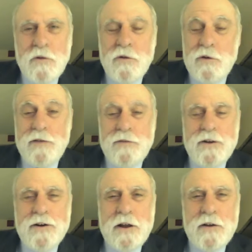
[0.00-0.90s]
chief
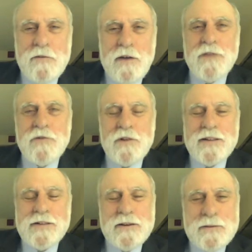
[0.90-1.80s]
internet
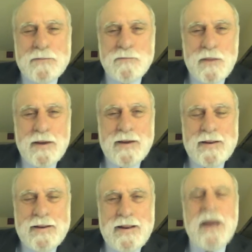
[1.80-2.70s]
evangelist.
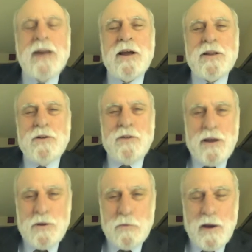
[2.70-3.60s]
Today I'd like to
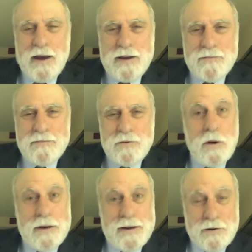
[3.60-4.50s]
take you back
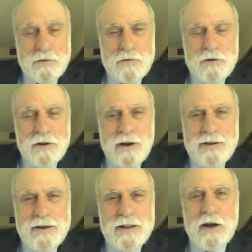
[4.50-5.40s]
20 years to
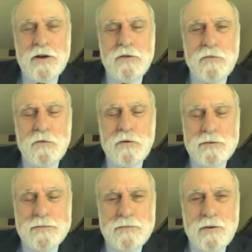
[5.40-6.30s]

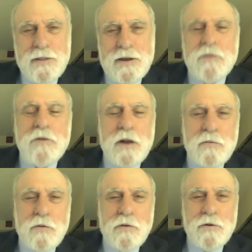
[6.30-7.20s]
1994, when the
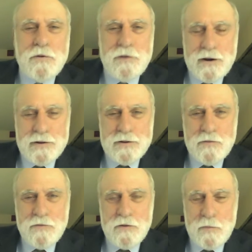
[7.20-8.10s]
internet was turned on in
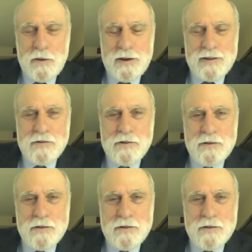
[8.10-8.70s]
the Philippines.